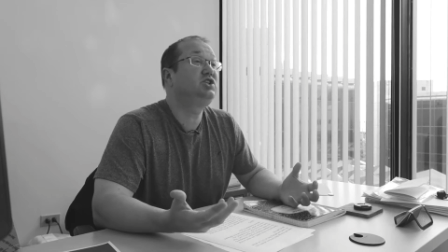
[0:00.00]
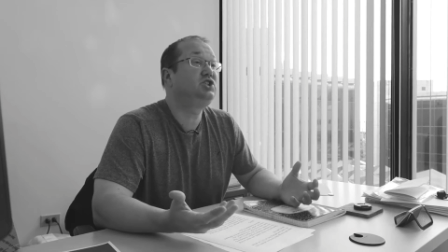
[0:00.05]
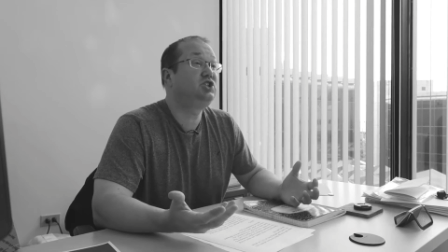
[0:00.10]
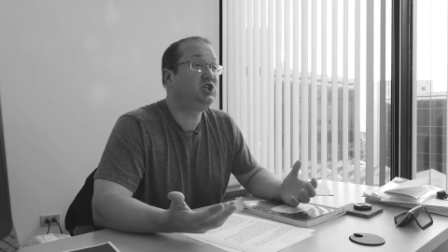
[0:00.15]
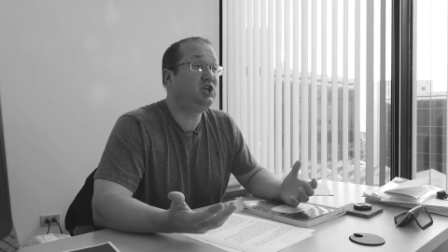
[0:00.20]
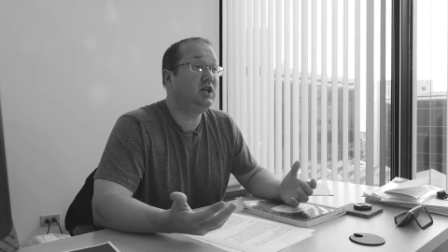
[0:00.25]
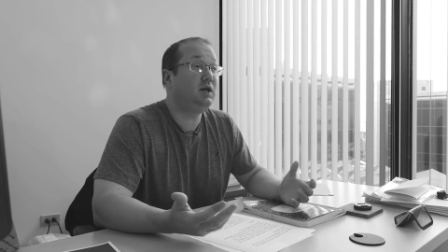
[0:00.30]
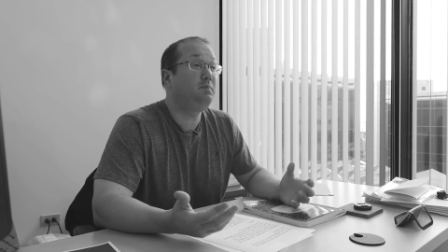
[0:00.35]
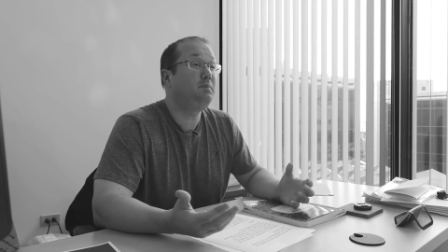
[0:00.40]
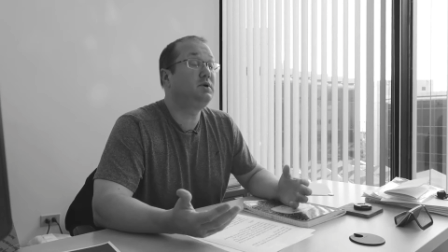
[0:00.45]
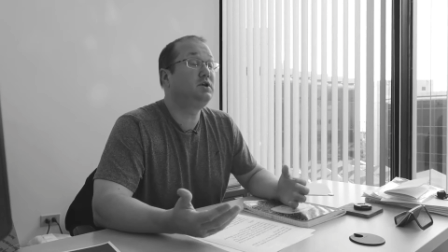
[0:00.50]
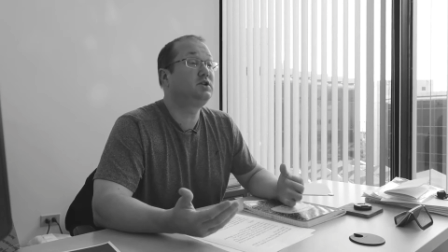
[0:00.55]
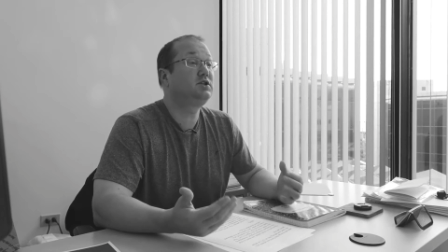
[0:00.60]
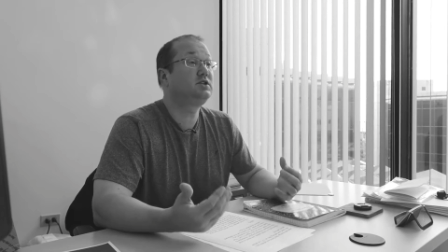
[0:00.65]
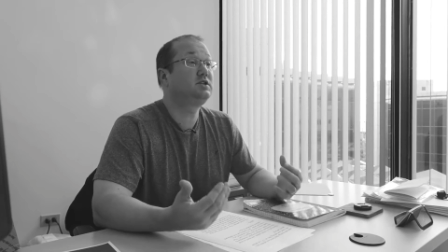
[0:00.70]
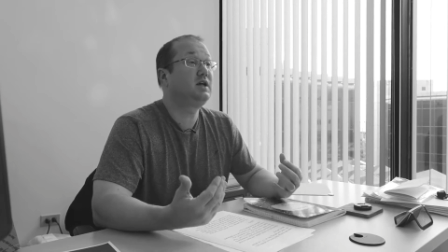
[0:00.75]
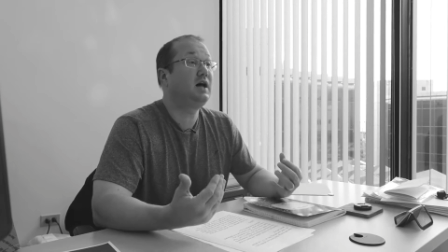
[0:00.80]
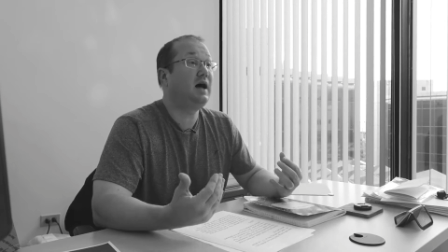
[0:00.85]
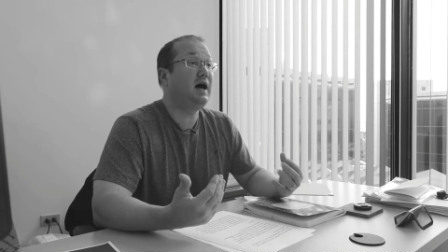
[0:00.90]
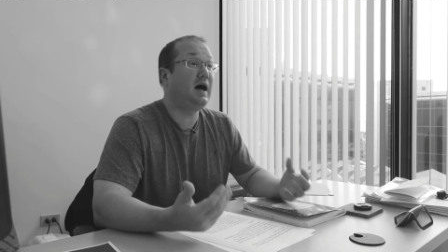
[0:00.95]
the
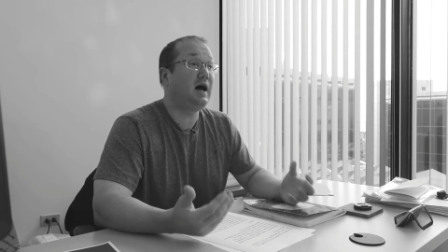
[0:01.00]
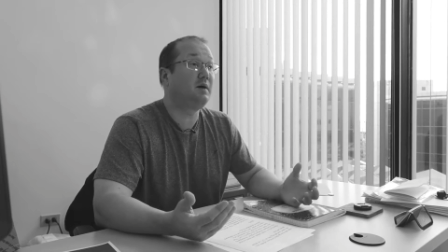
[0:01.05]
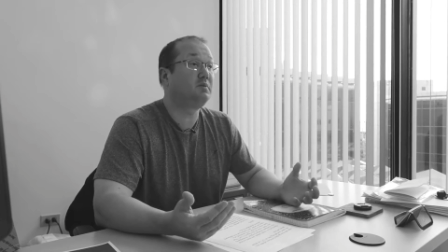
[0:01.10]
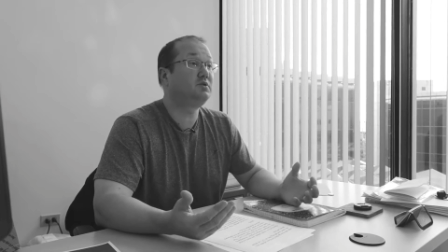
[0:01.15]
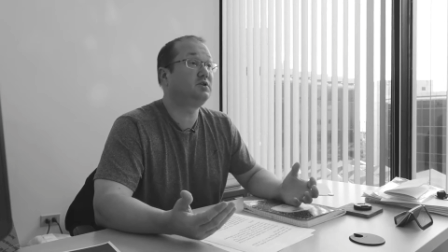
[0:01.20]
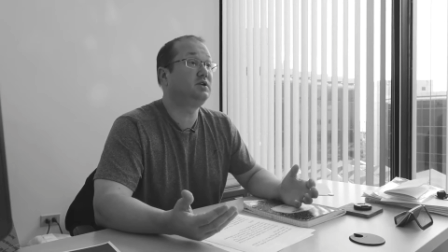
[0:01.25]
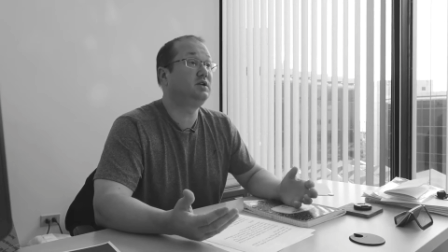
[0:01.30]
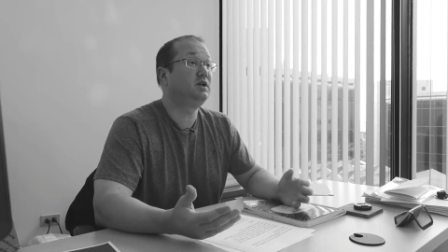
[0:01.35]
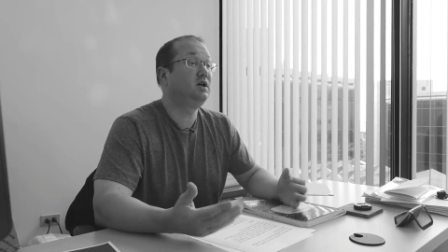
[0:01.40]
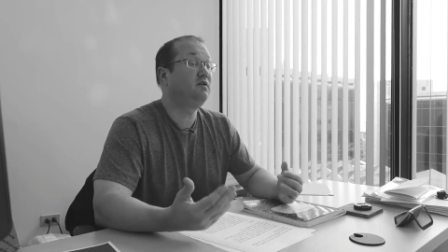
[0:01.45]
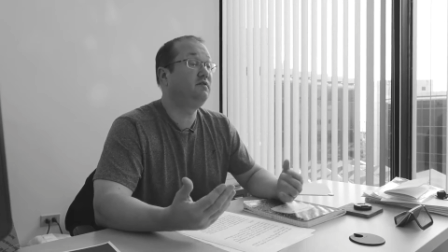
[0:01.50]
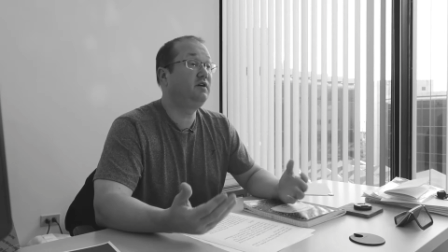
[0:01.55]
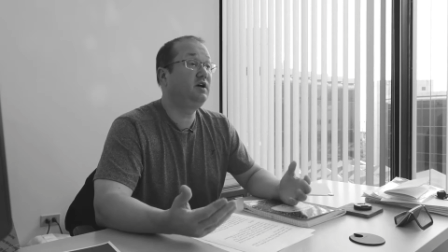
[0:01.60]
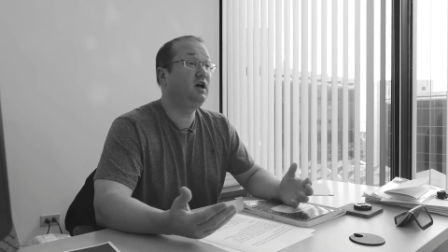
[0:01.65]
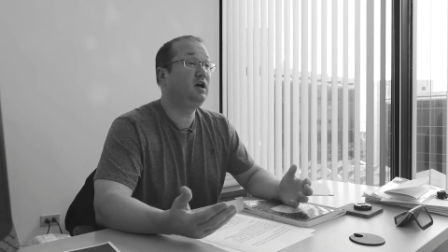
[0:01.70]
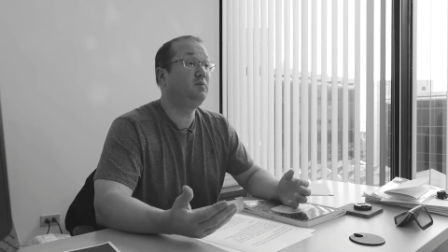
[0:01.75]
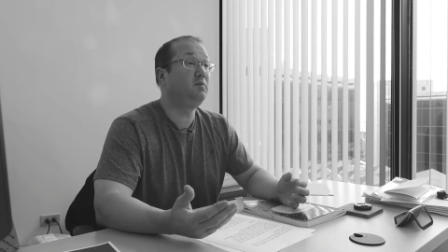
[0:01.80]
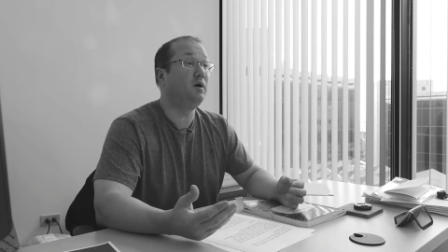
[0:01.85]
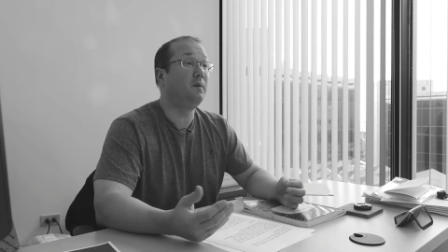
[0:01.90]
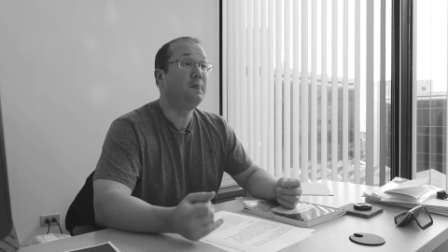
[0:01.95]
cheapest option
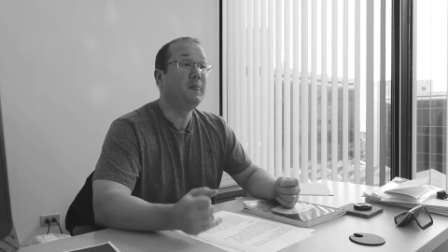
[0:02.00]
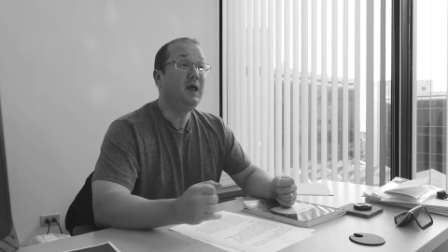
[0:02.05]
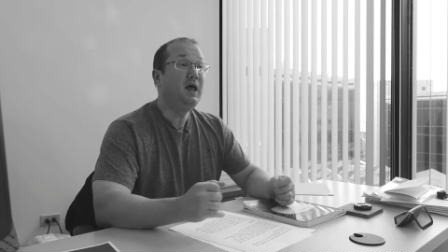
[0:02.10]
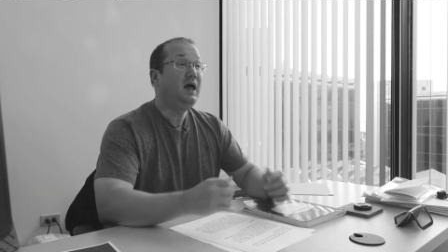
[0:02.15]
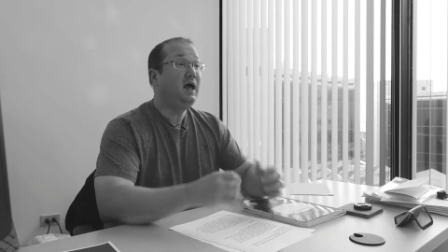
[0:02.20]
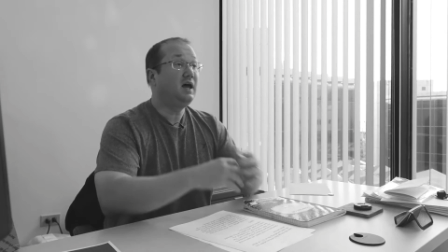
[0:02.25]
available?